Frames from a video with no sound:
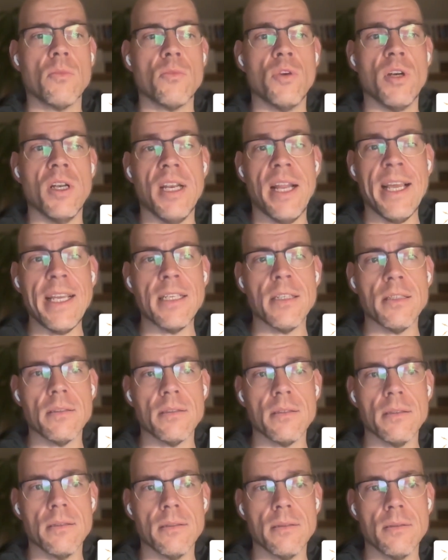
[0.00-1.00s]

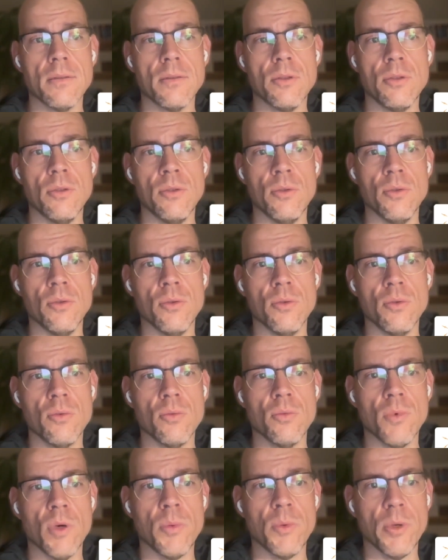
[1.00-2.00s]
Related to
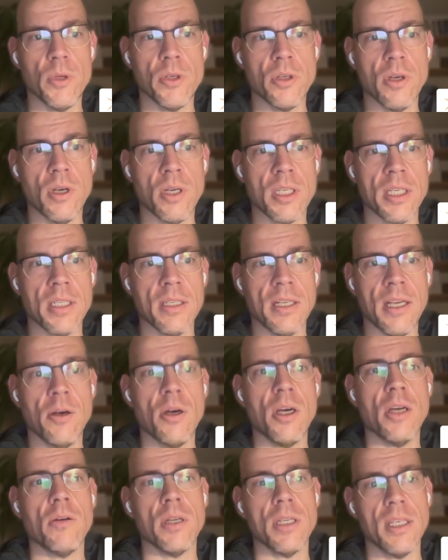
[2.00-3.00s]
what we're talking now,
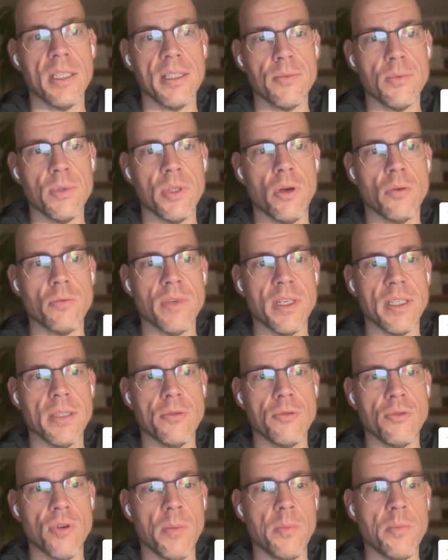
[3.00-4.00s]
or at least we already
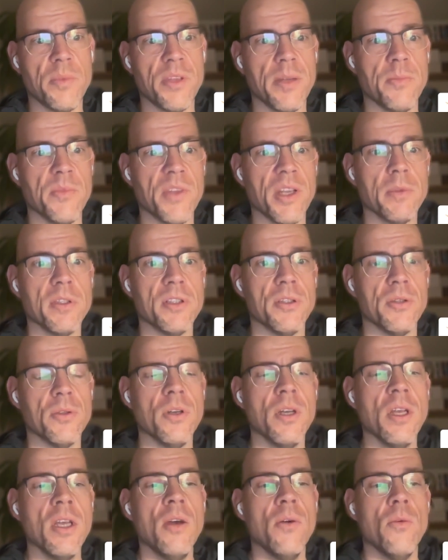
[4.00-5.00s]
dropped
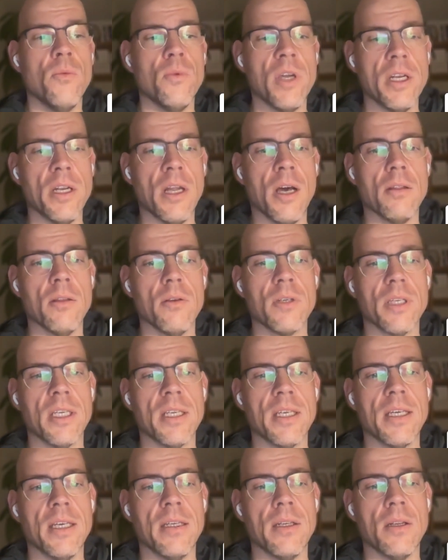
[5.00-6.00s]
BMW, we are now
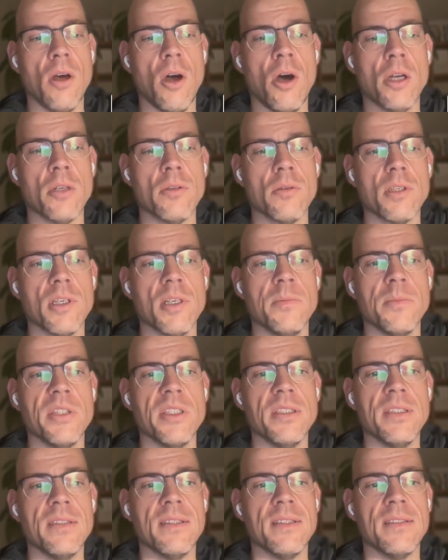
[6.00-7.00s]
looking at auto
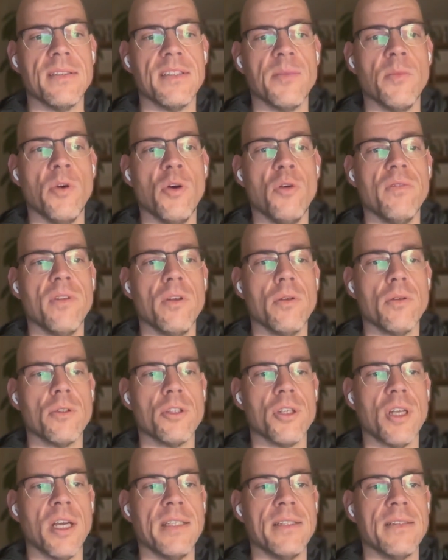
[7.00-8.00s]
companies and some overlooked
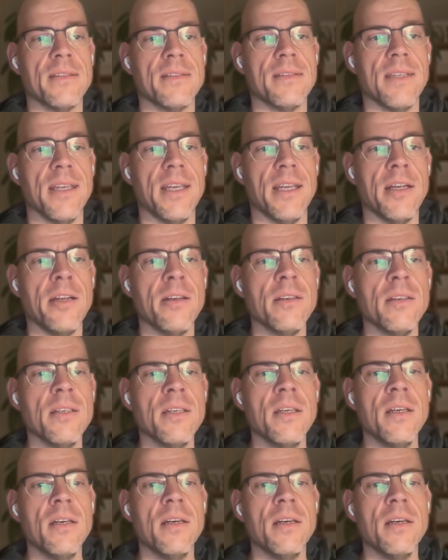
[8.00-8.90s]
giants there.